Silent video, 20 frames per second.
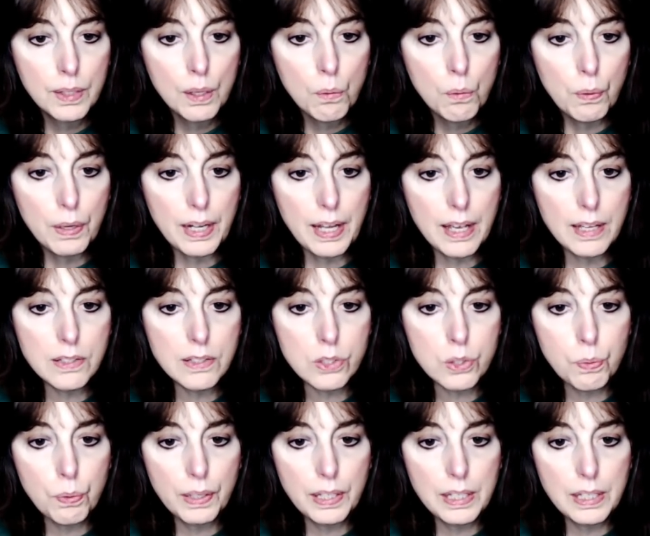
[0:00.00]
When
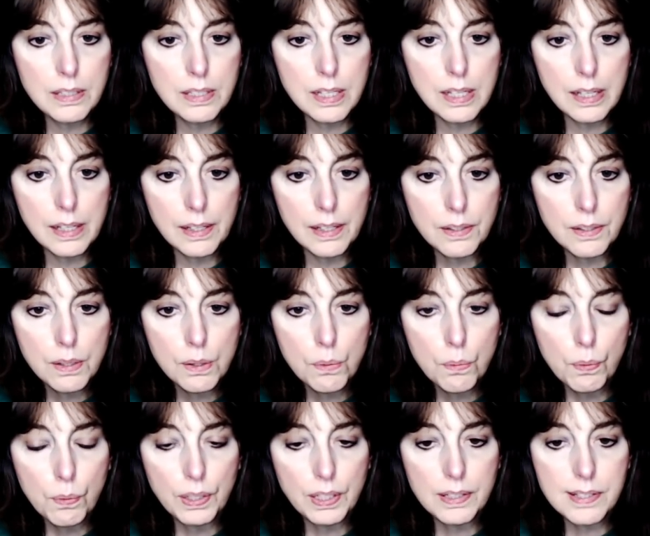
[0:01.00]
asked what he did
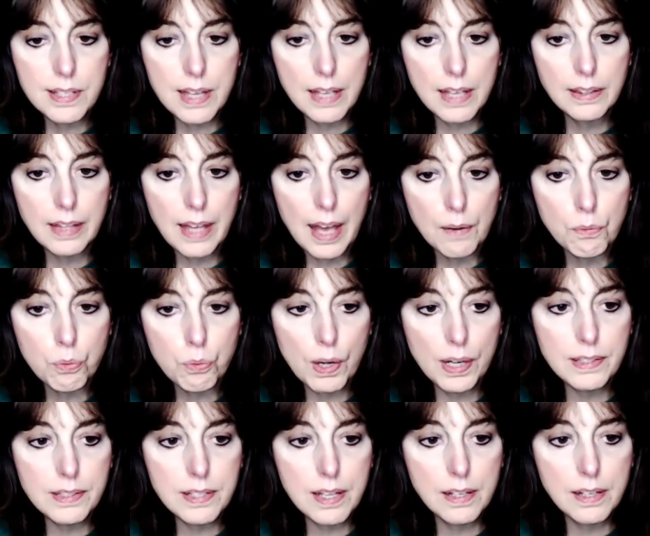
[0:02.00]
when he said that,
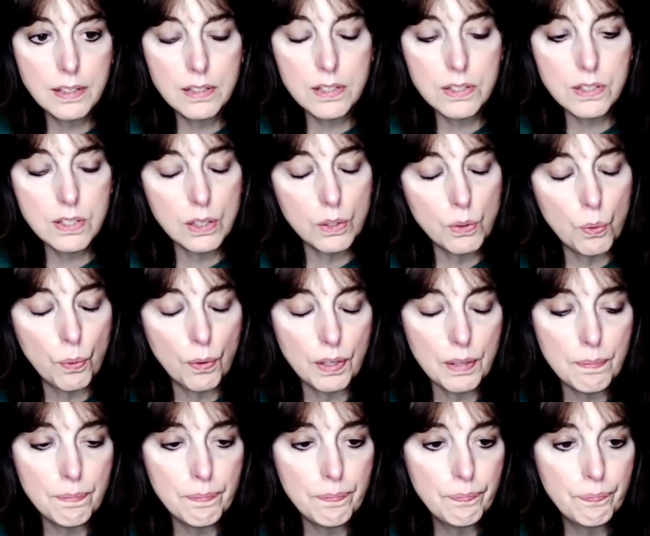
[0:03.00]
Wright said he just ignored
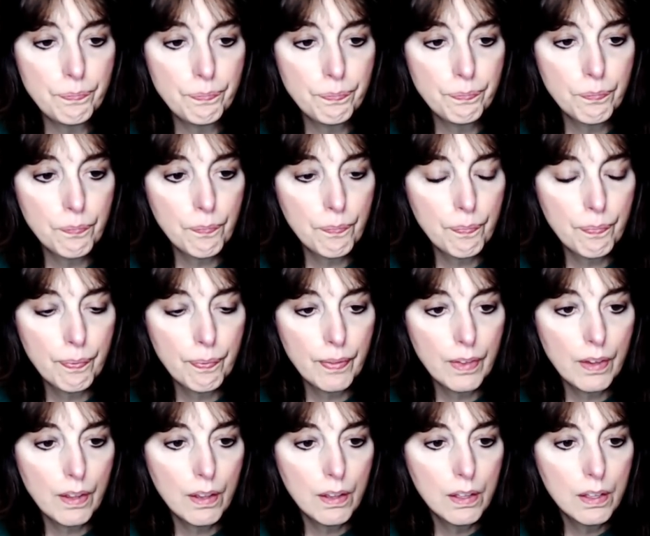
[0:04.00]
him.
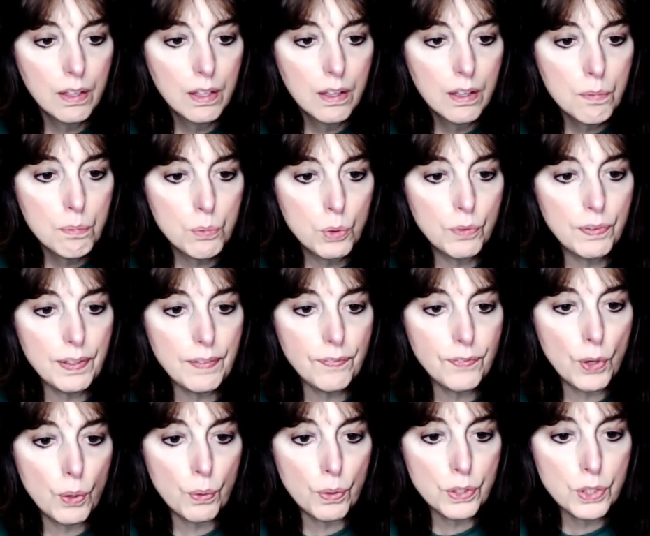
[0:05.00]
Moving
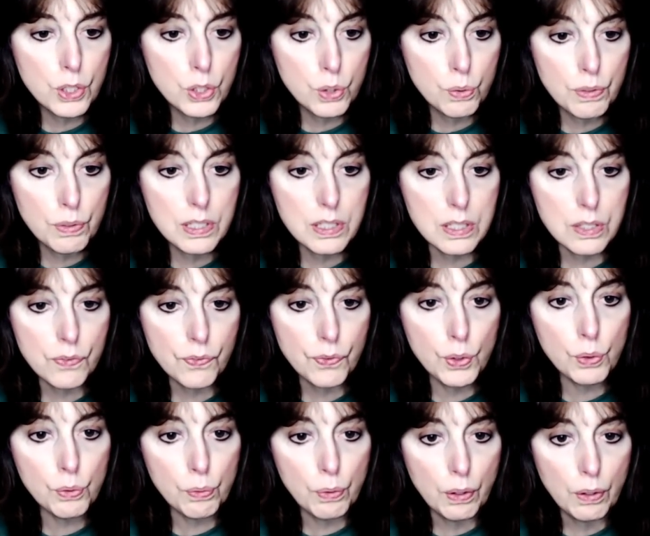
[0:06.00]
forward to Teresa's
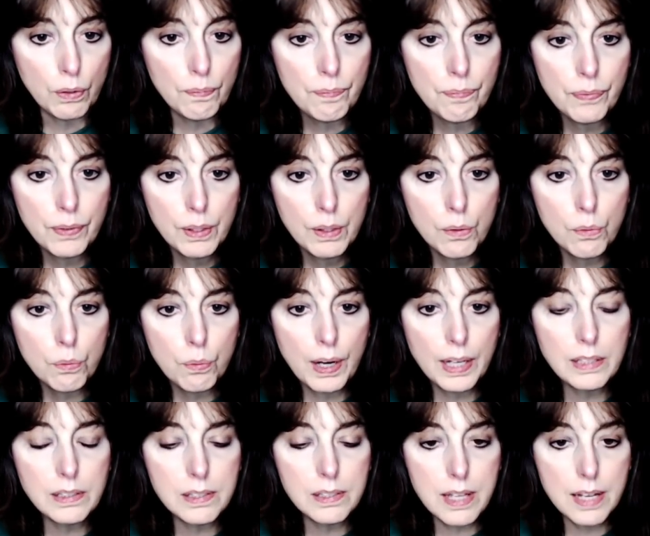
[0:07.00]
funeral,
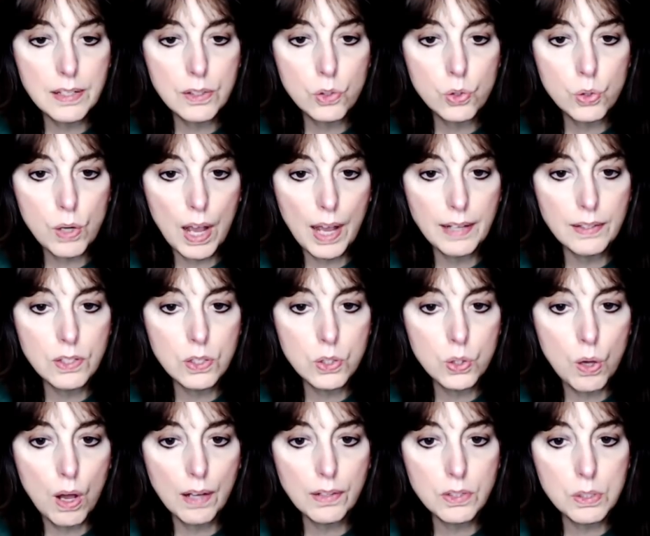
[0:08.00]
Wright said he tried to
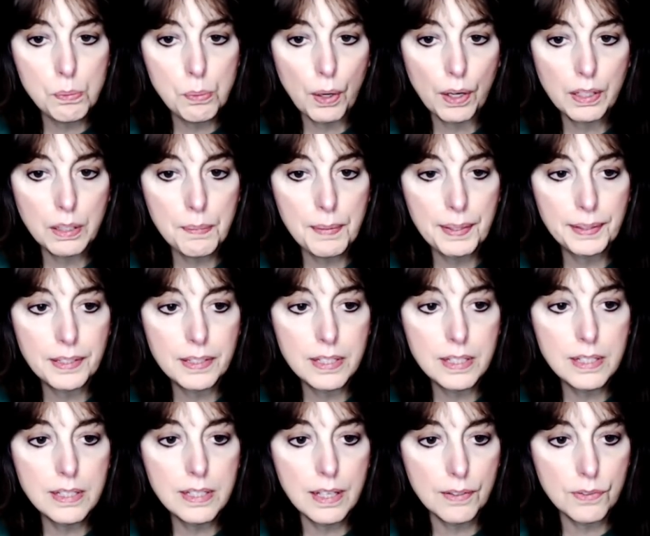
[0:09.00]
talk to Mark about the
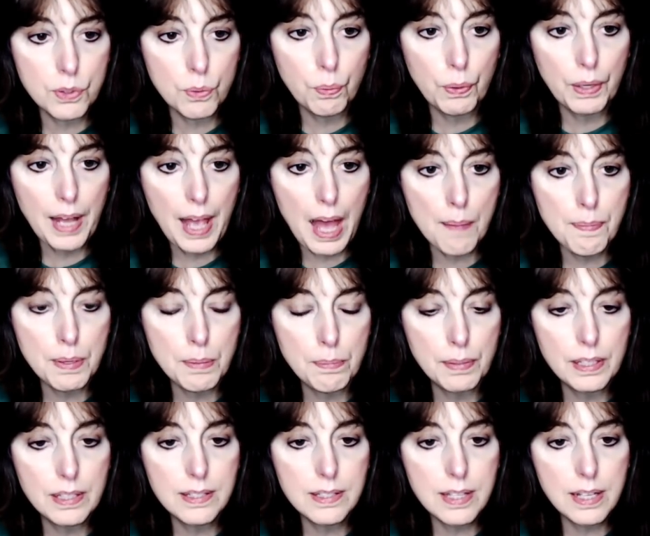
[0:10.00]
details of what happened,
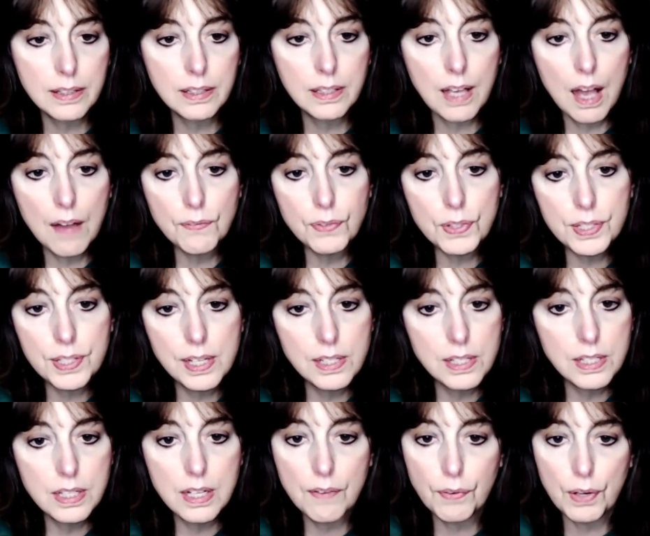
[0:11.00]
but he said the
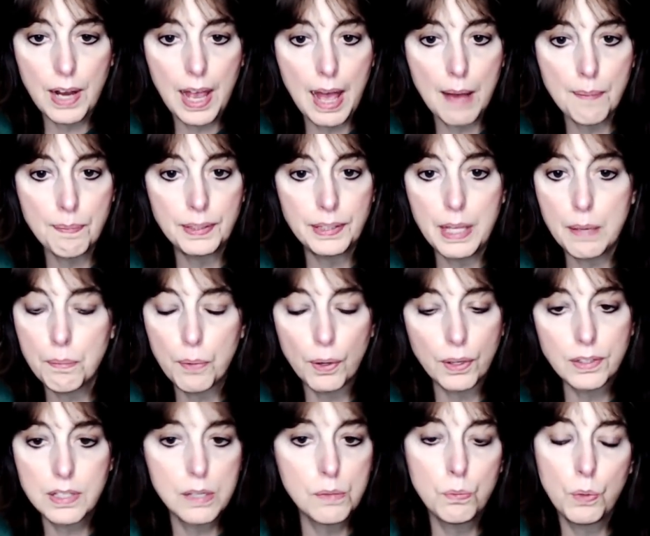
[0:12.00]
conversation never happened, that
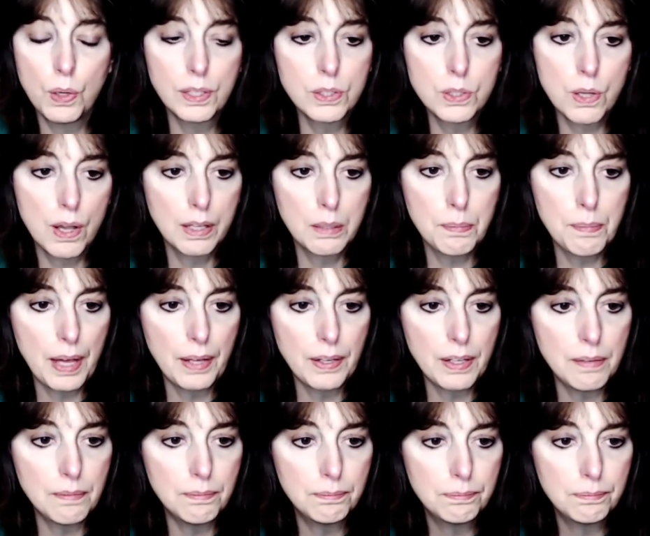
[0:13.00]
Mark didn't want to talk about it.